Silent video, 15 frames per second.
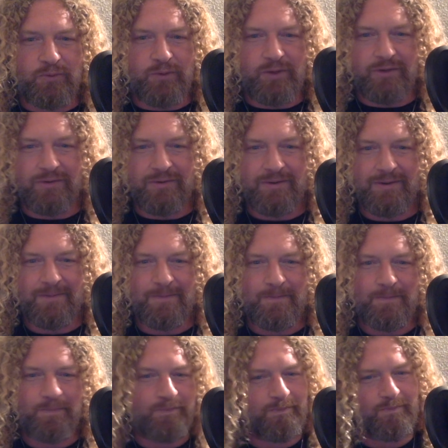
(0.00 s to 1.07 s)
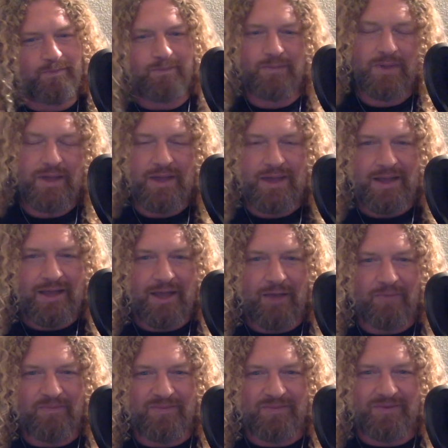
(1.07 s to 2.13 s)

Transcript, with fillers: will help